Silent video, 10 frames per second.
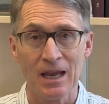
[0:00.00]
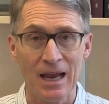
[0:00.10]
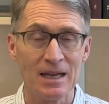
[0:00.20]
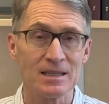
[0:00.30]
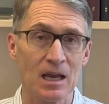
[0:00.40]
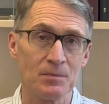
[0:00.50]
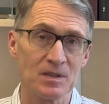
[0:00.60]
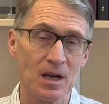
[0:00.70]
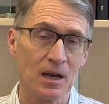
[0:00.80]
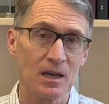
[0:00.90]
ends up
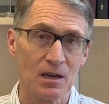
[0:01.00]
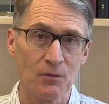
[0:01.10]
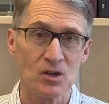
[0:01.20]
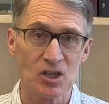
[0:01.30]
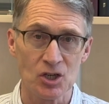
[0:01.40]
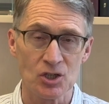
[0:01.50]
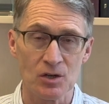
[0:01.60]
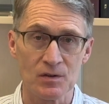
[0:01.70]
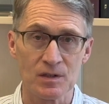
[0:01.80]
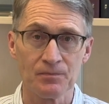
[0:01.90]
stuck in different
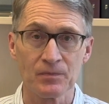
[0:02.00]
tissues.